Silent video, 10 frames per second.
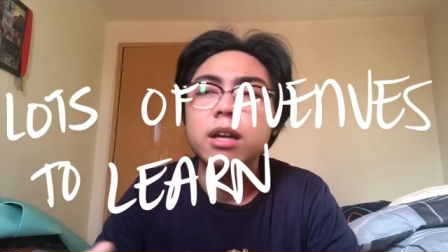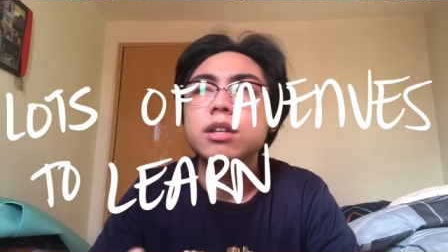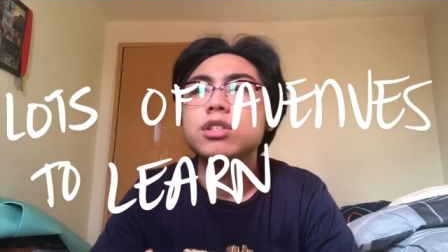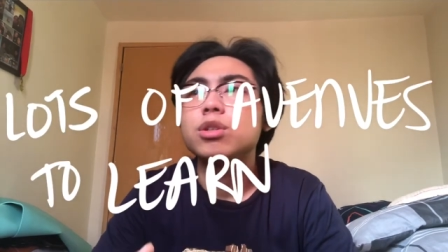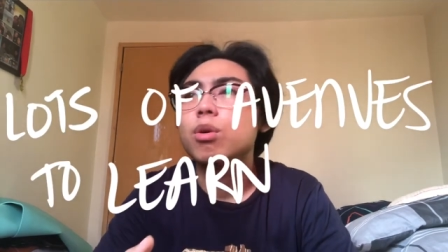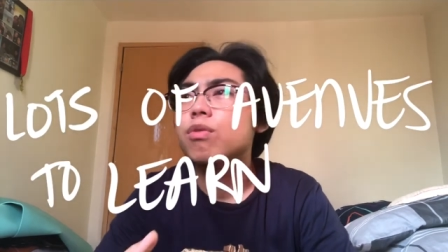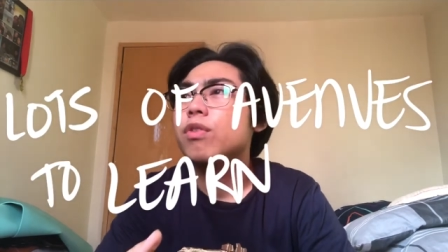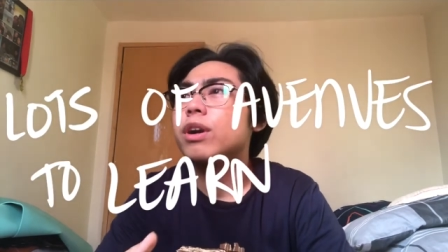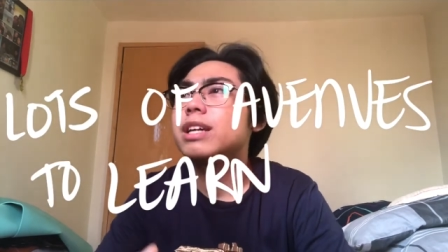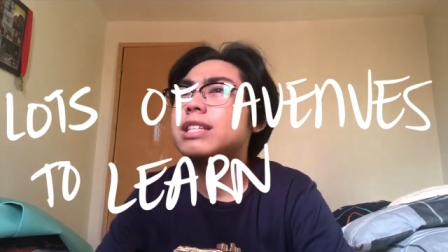So,
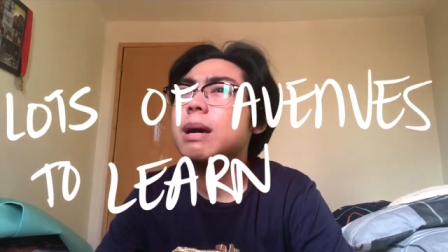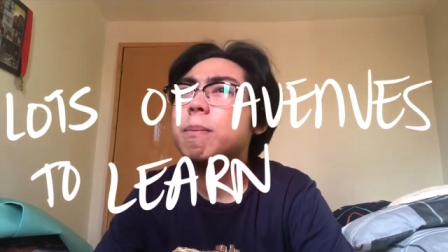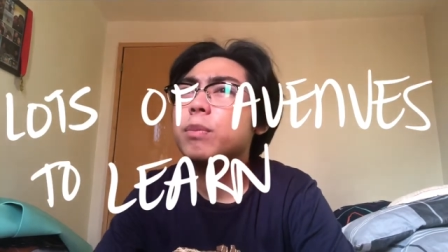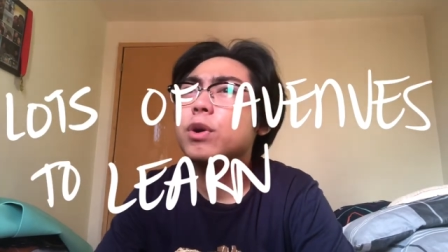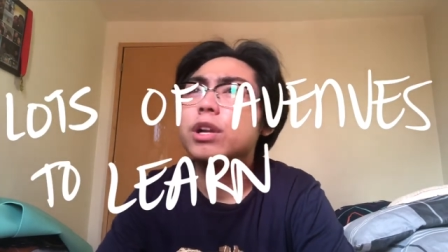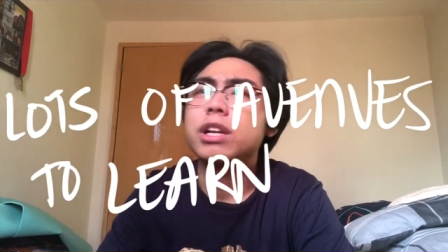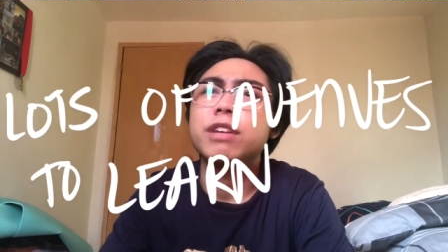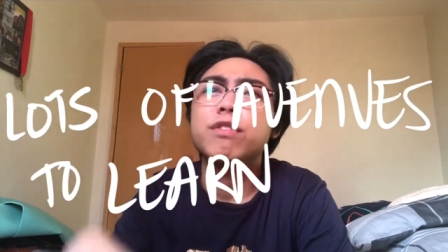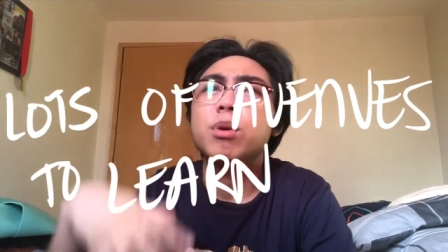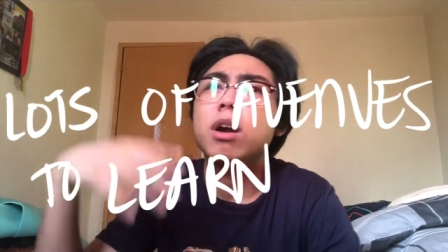for example, if you are